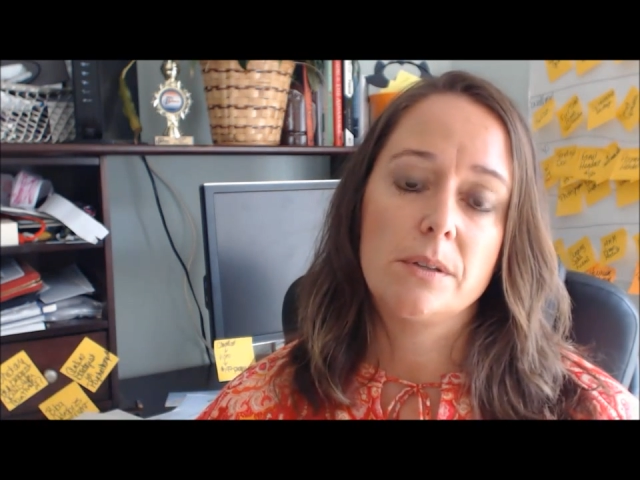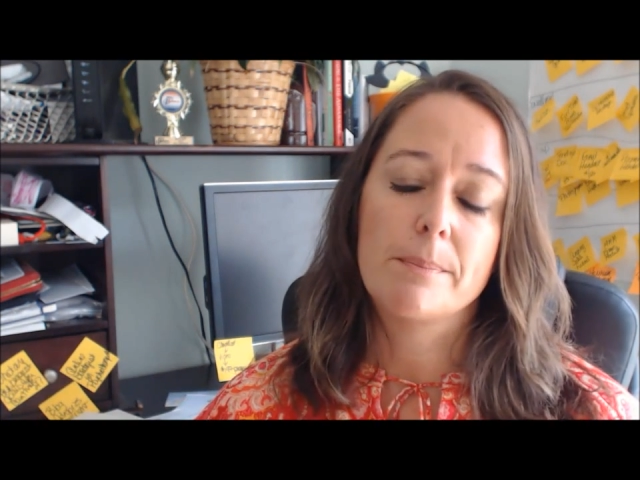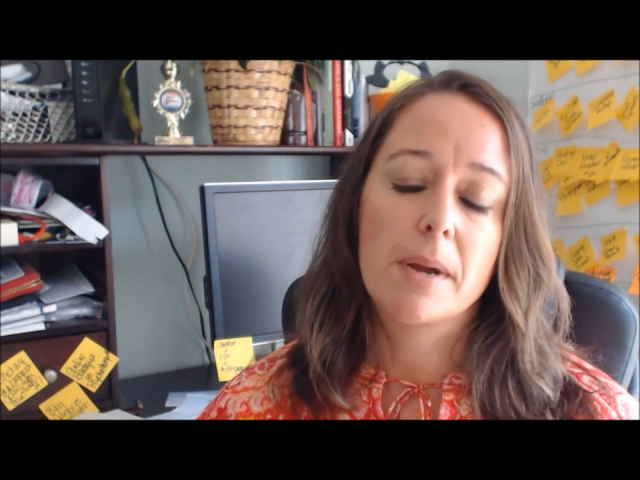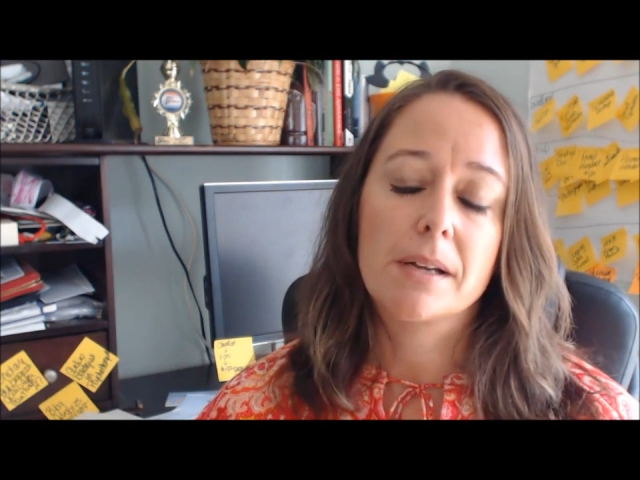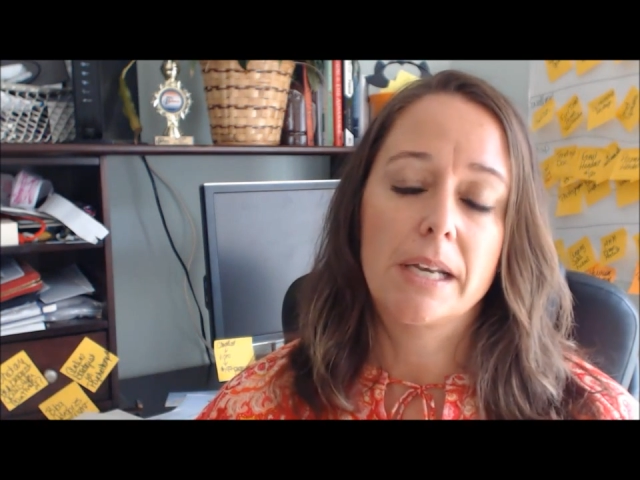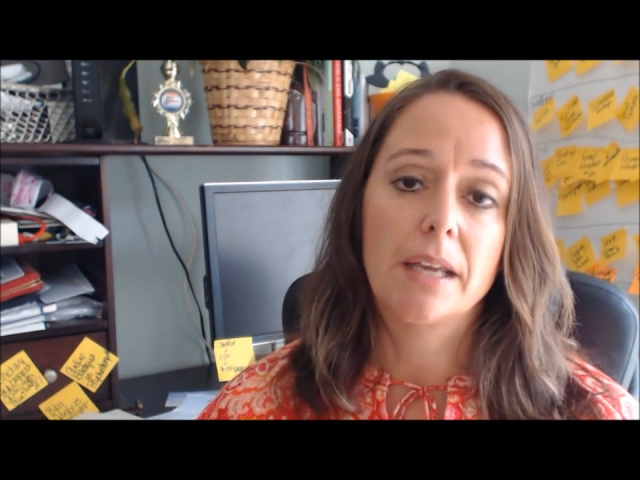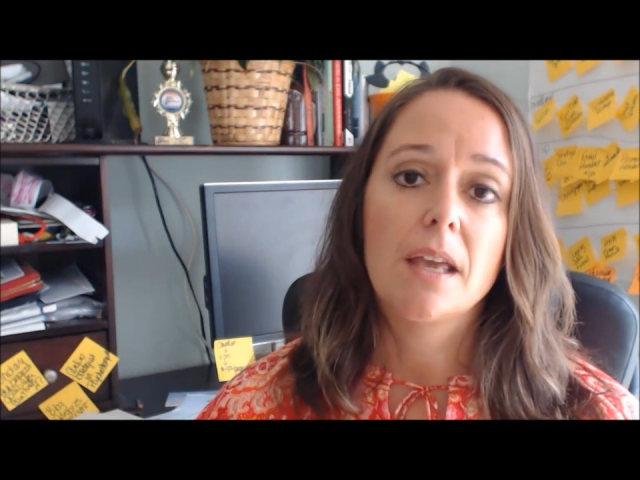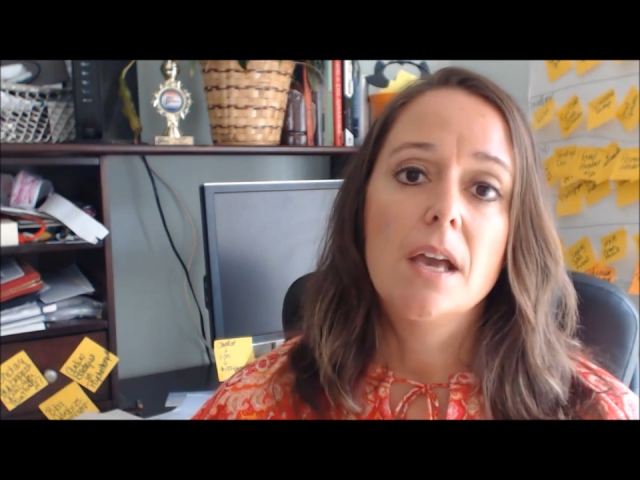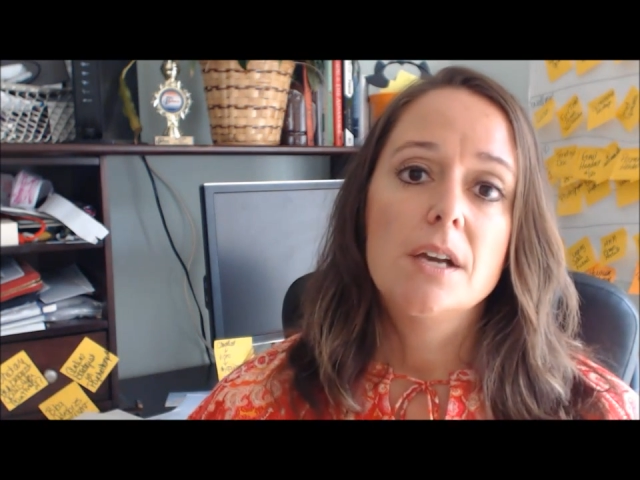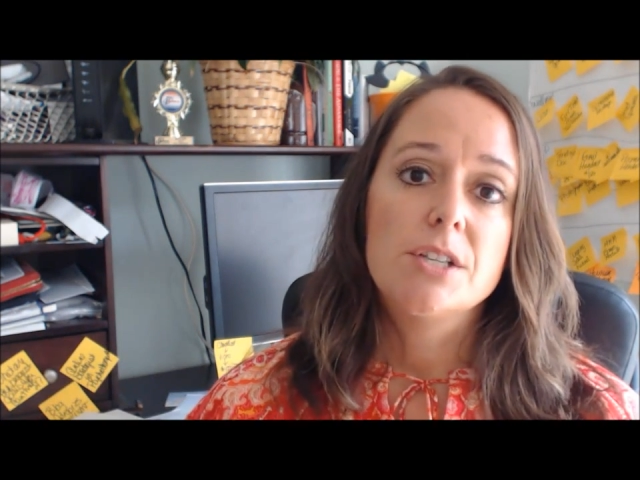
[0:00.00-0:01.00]
marketing
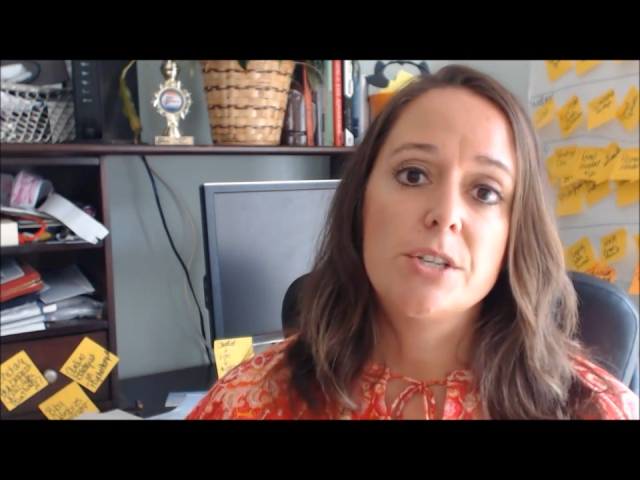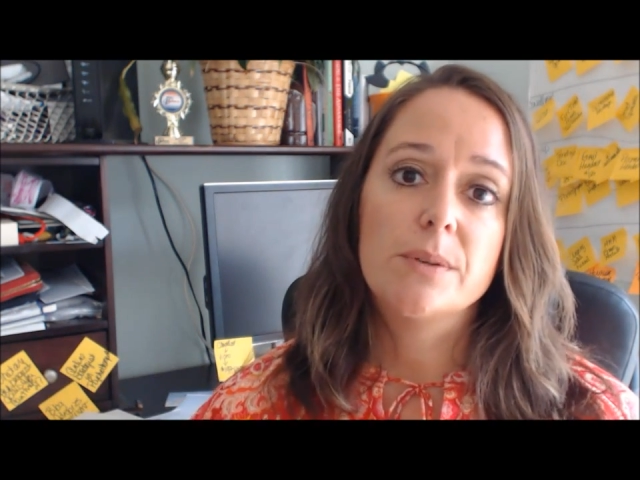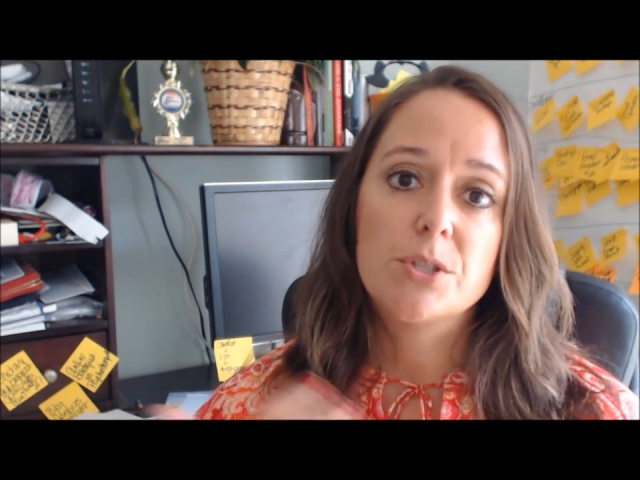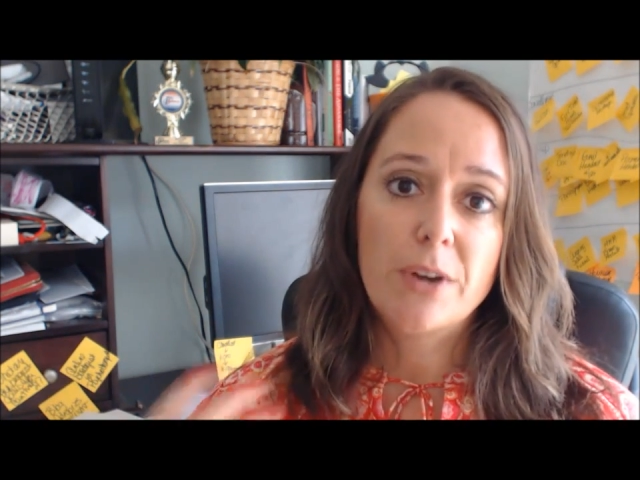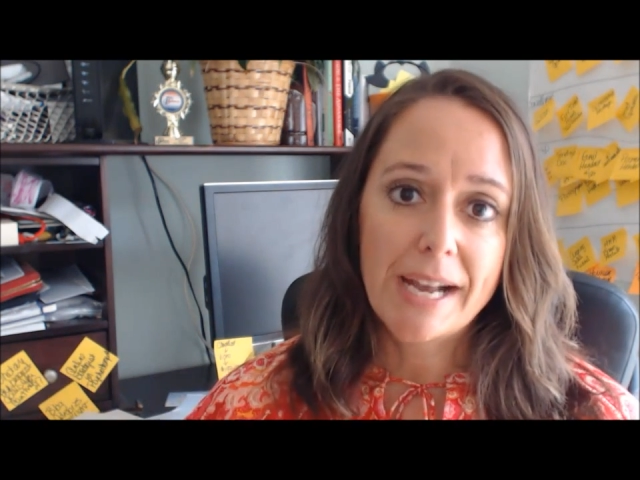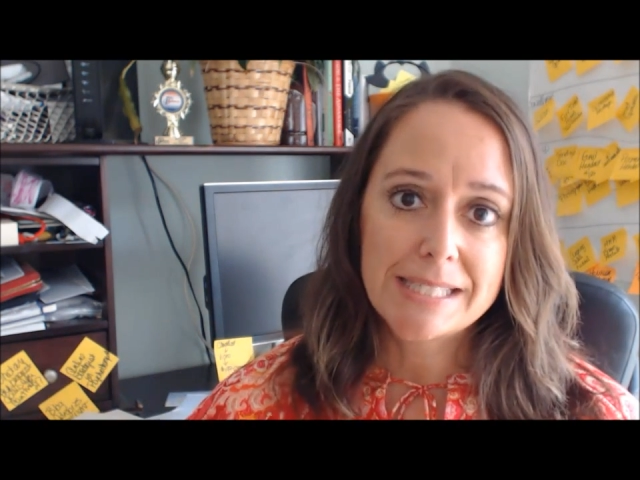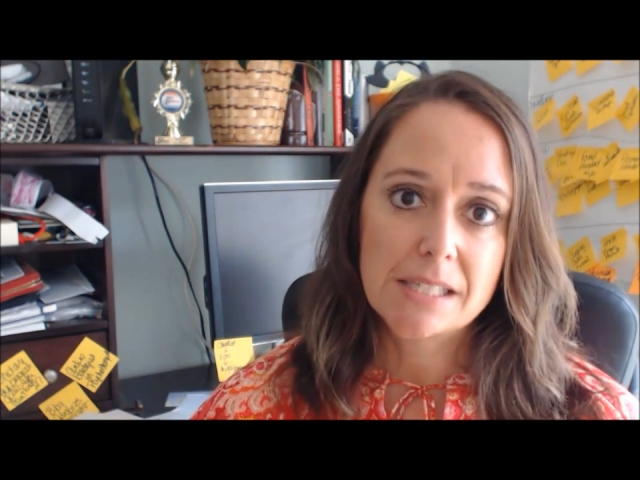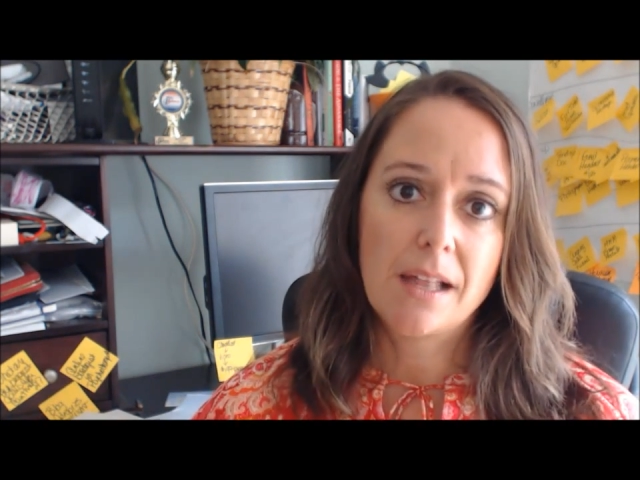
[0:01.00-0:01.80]
to attract